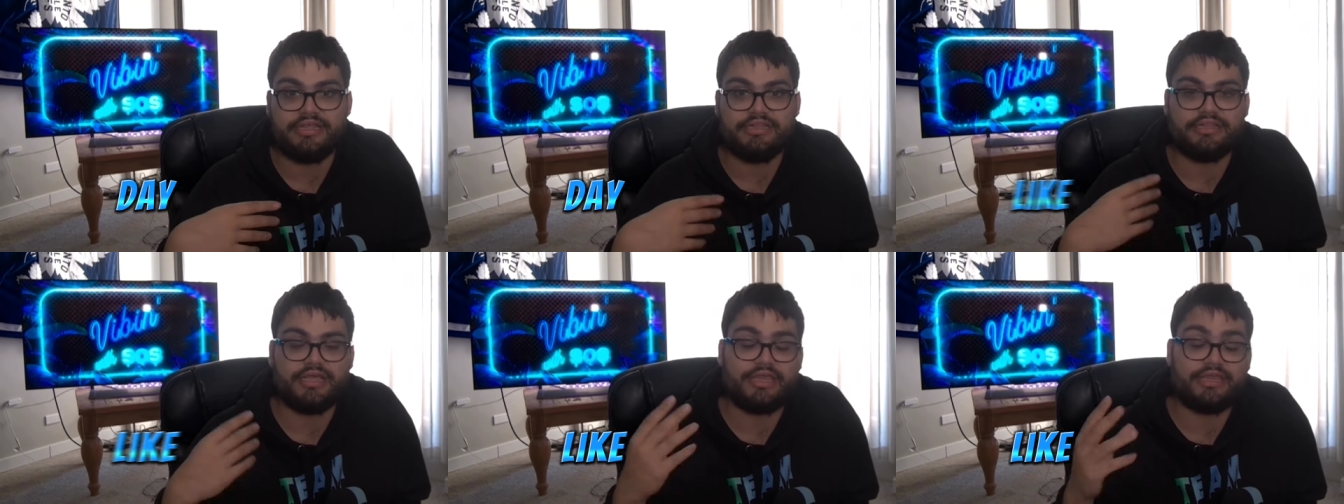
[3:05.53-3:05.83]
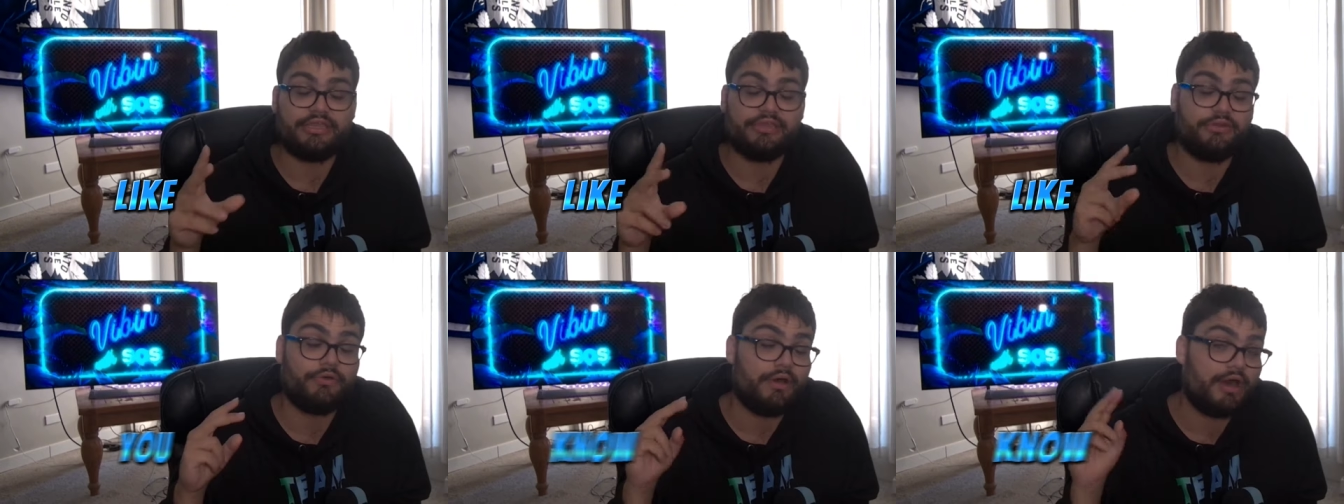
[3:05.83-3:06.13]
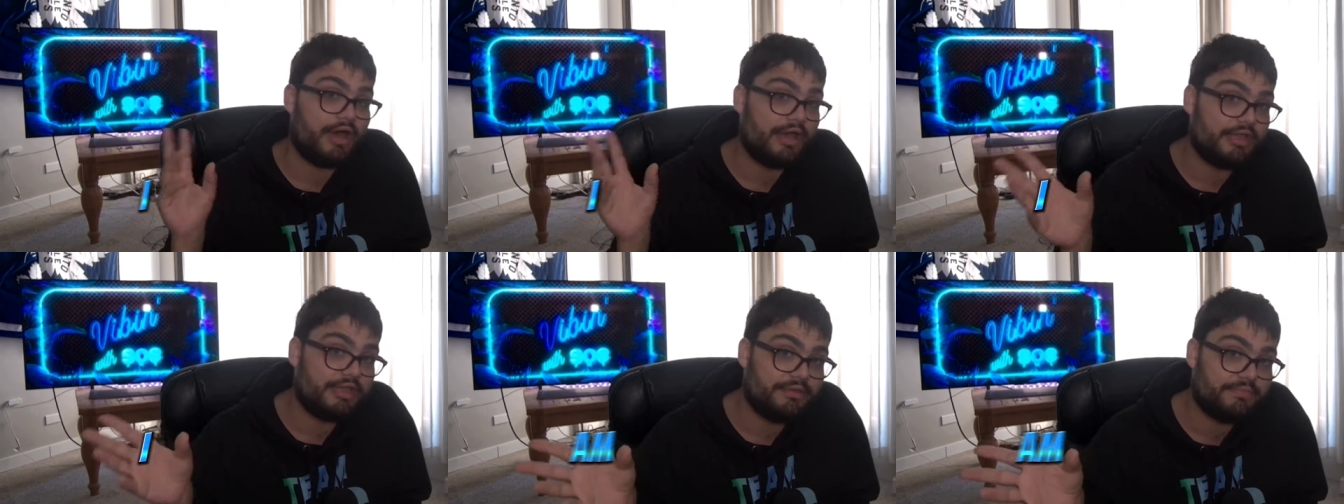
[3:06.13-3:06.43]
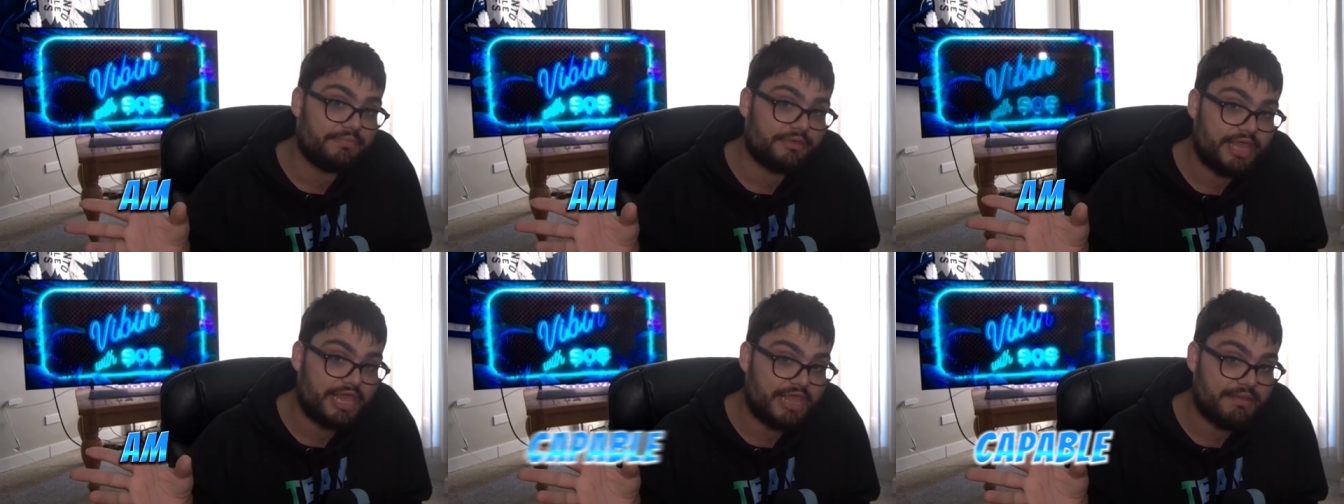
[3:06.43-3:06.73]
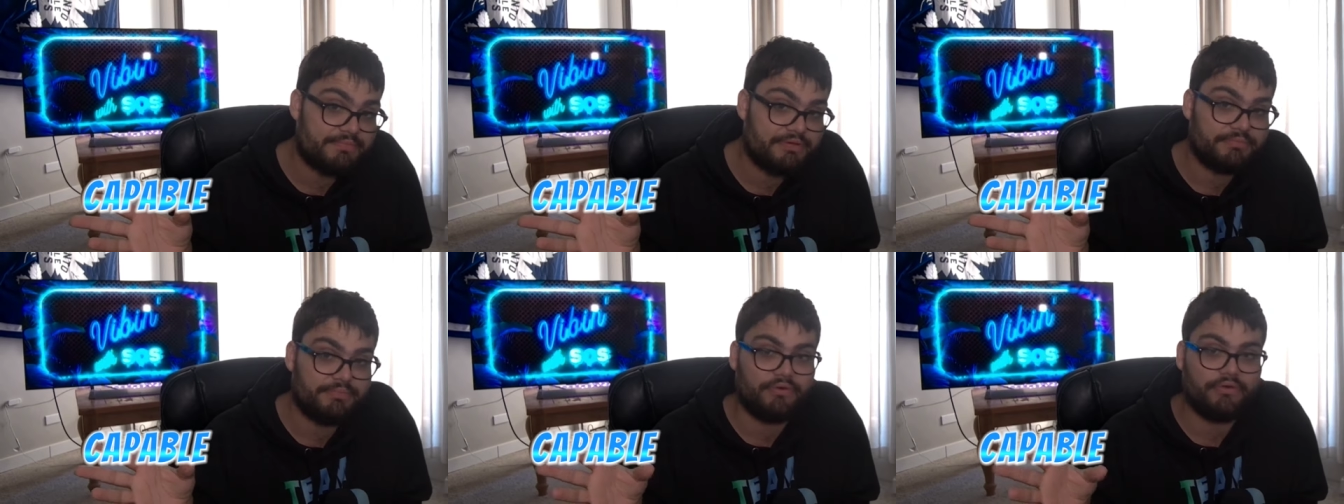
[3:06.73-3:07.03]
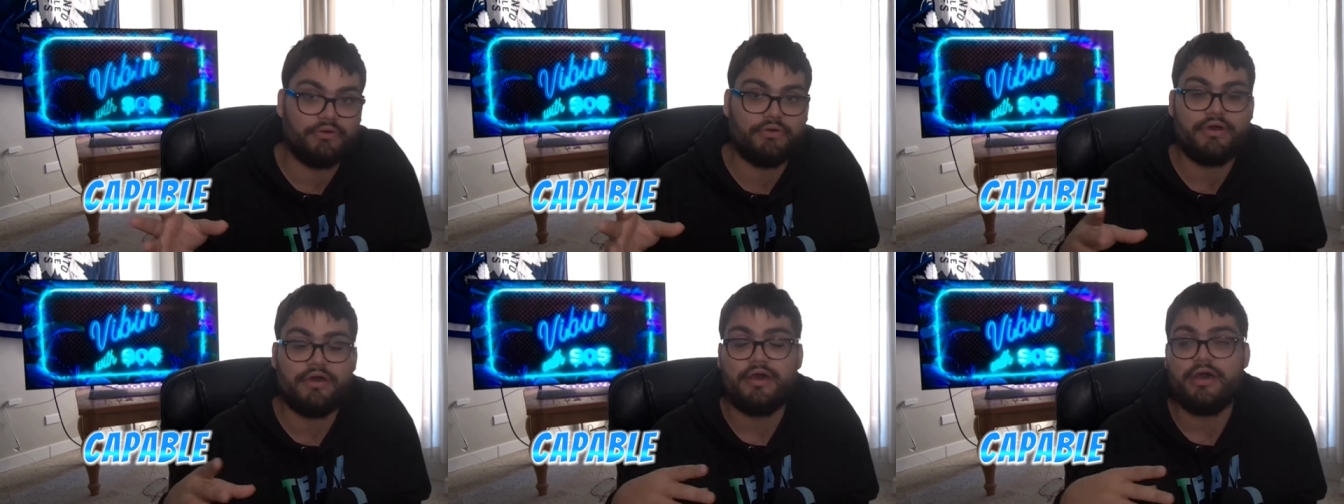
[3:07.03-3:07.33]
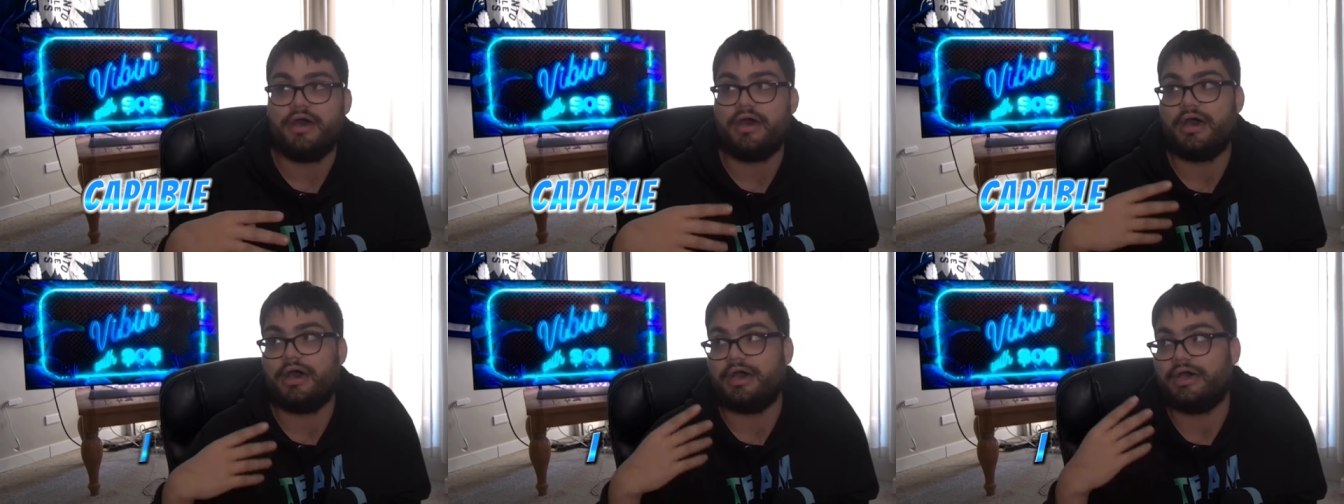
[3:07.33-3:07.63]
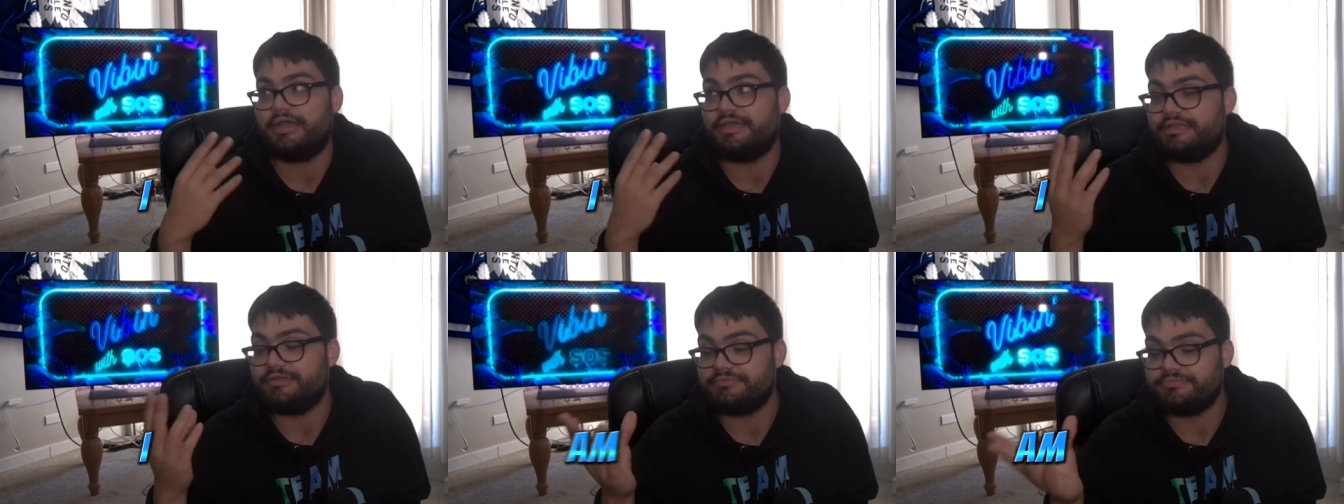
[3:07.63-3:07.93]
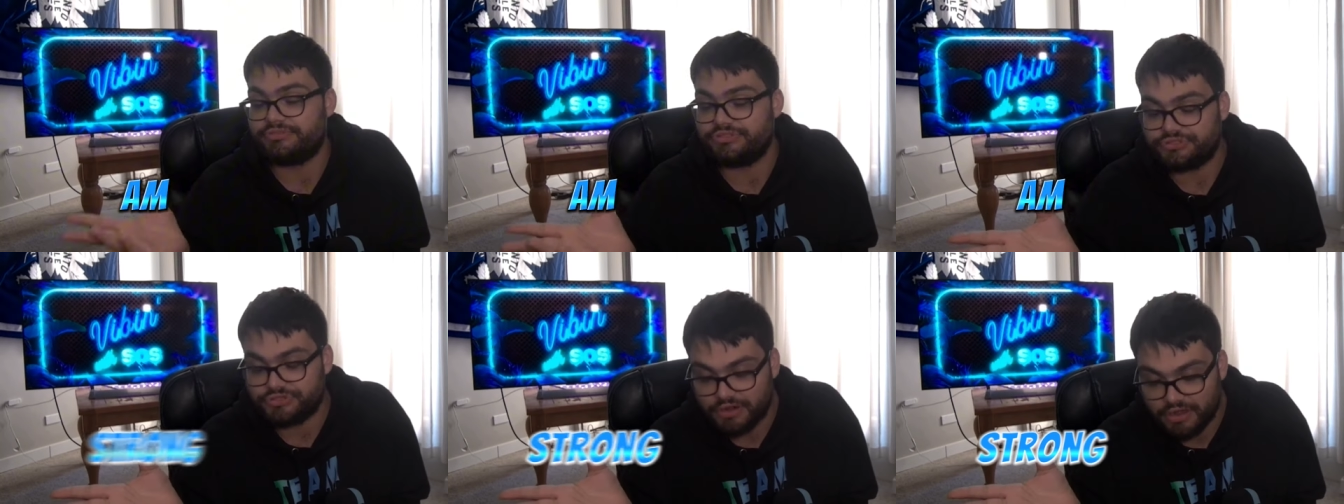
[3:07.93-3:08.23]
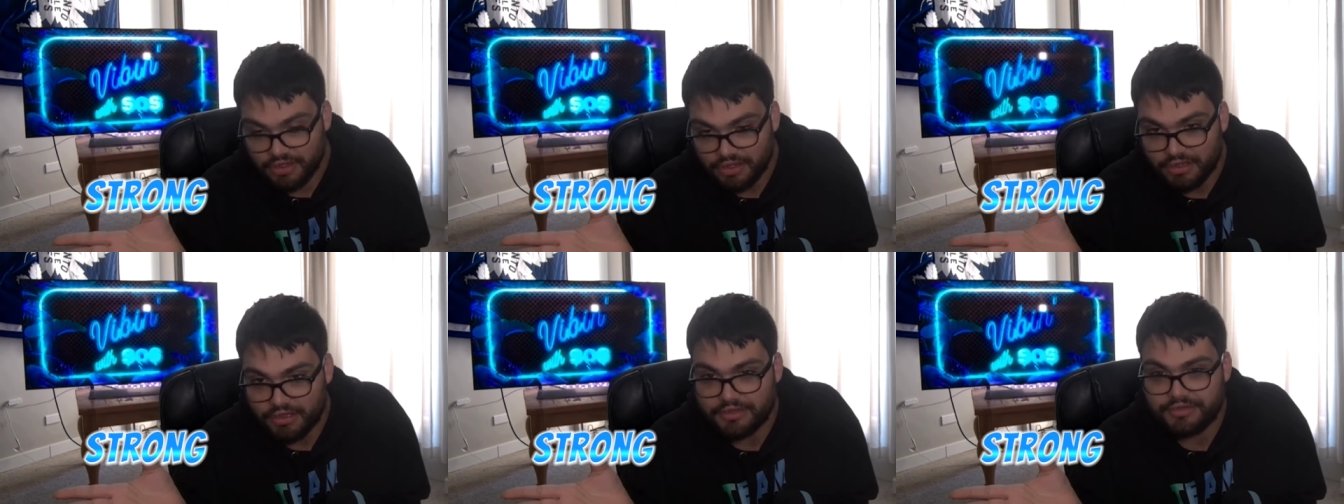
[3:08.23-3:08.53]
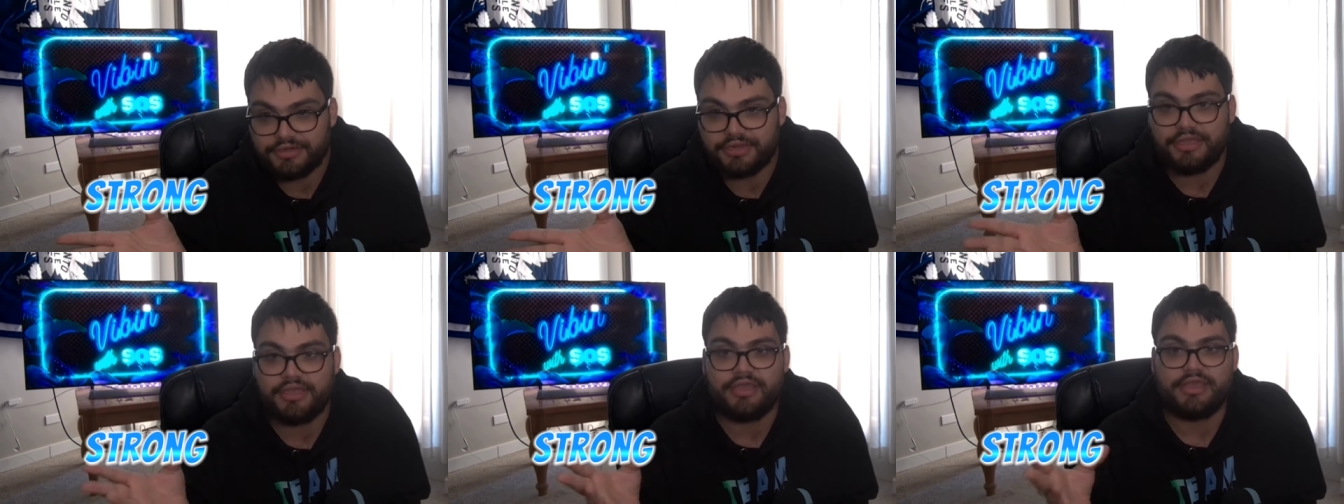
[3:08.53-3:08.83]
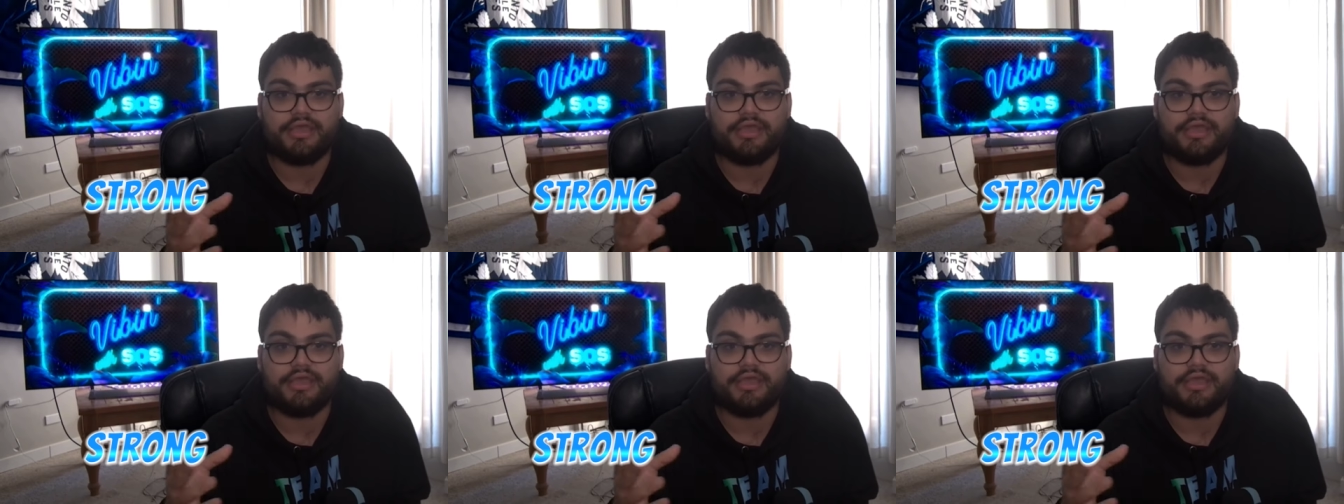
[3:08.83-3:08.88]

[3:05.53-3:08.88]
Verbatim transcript: like, you know, I am capable, I am strong,